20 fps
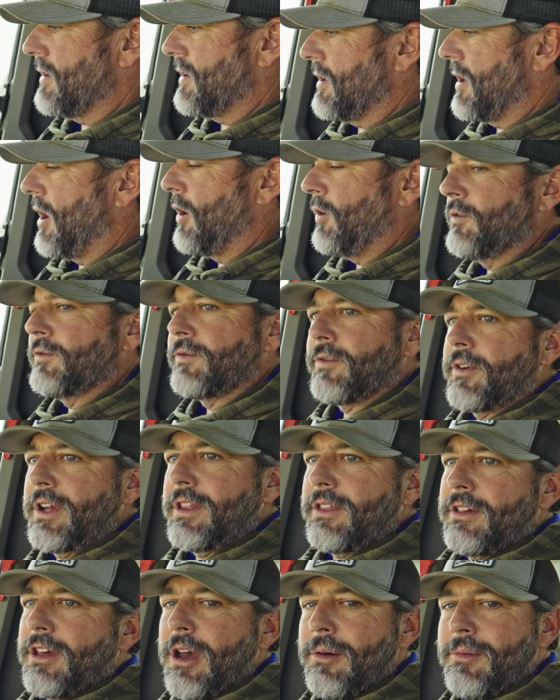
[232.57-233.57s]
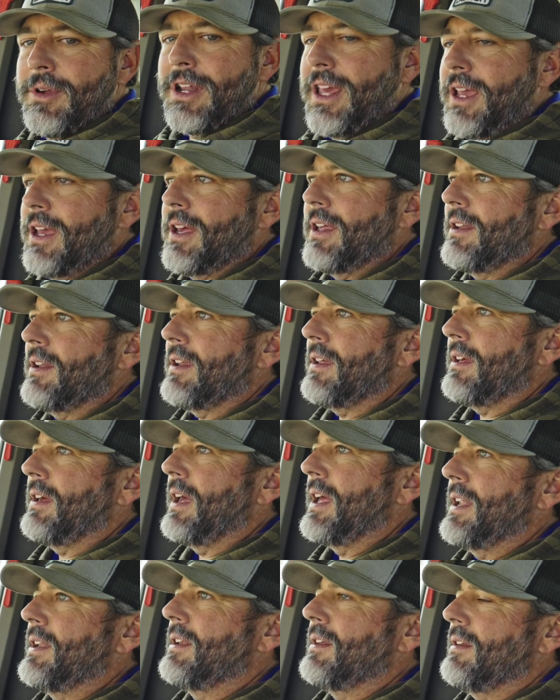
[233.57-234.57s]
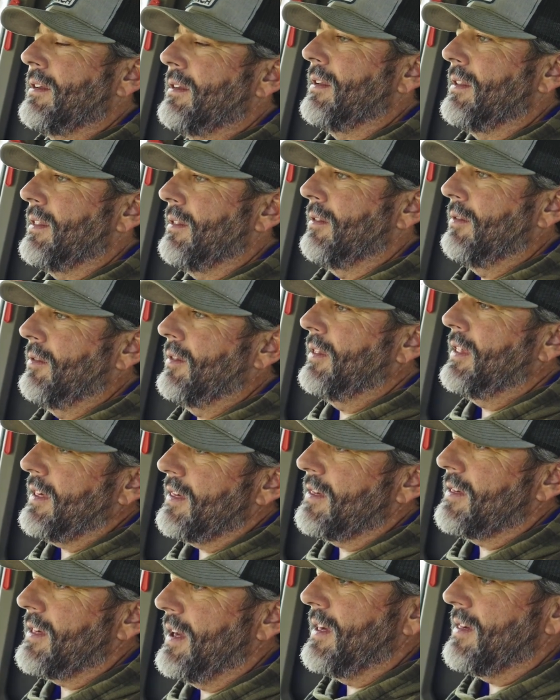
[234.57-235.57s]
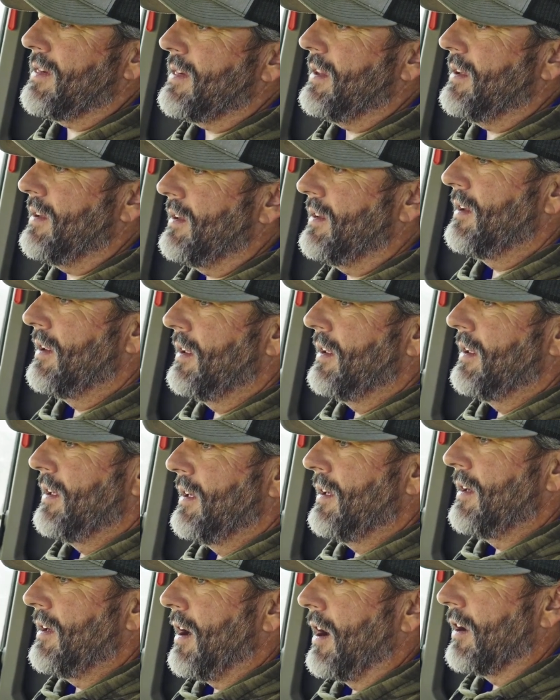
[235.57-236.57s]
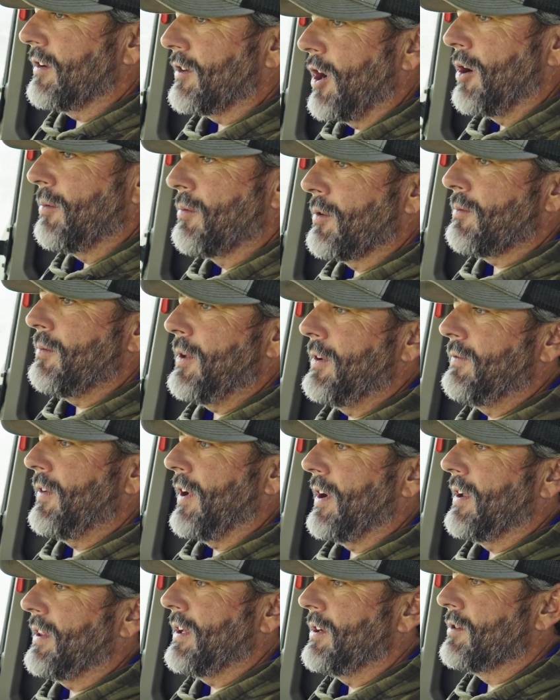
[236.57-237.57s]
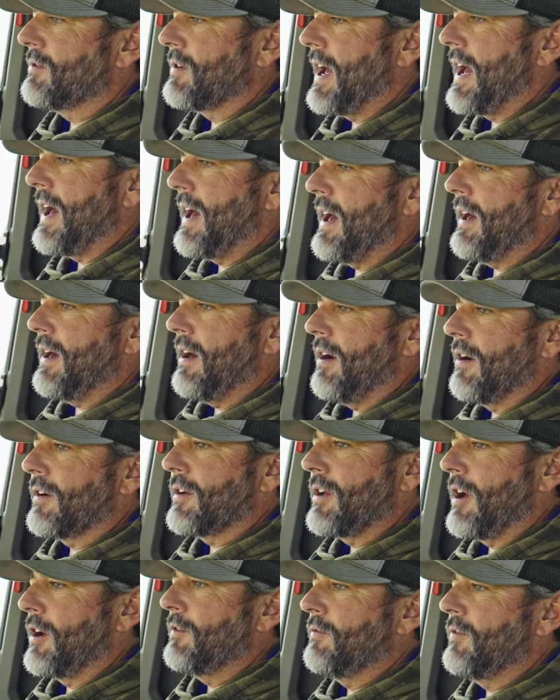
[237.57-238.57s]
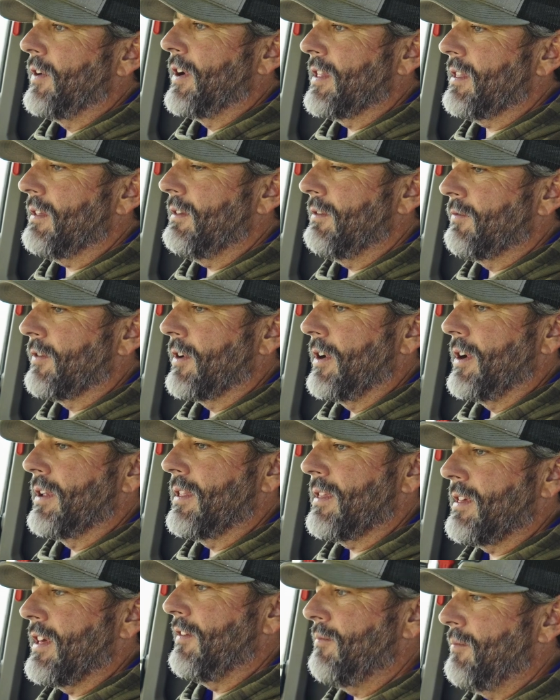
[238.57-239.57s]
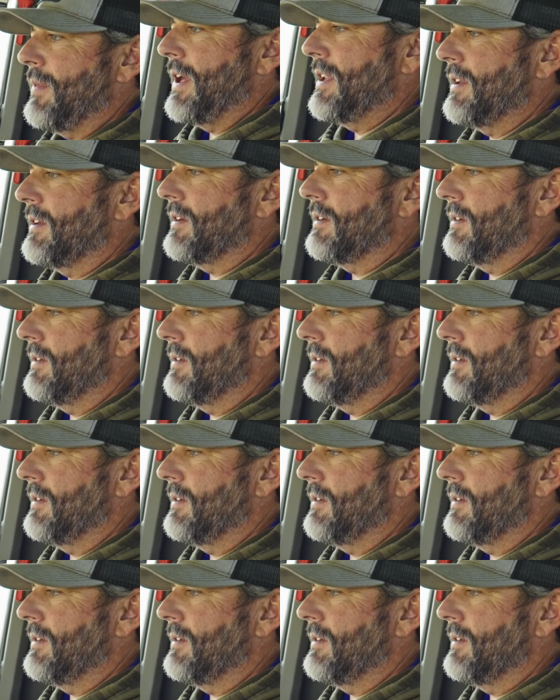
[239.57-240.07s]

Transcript: cold fronts coming in. And this season, October's been fairly dry. Our cold fronts have been